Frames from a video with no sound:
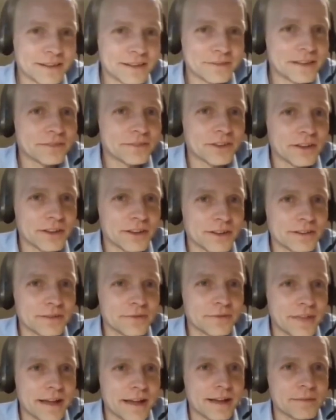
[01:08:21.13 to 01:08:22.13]
I've never heard of
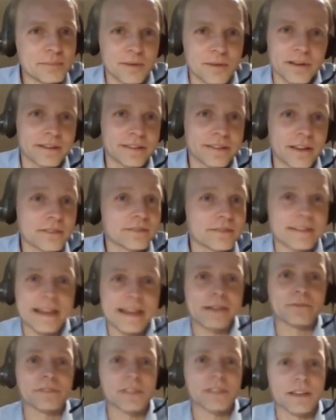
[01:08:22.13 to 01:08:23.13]
that, but I don't
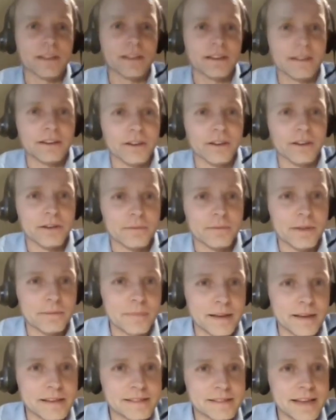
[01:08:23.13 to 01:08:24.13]
doubt it. It
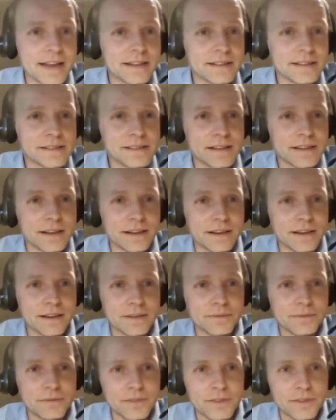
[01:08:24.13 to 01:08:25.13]
makes sense.
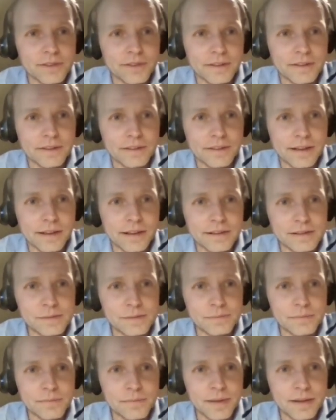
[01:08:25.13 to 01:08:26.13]
The ants
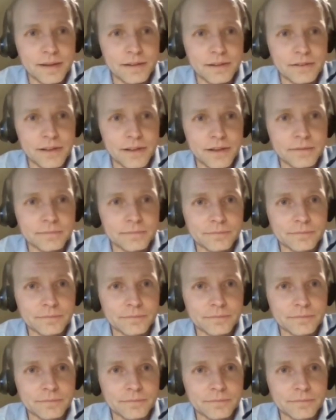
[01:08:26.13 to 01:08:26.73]
may do that.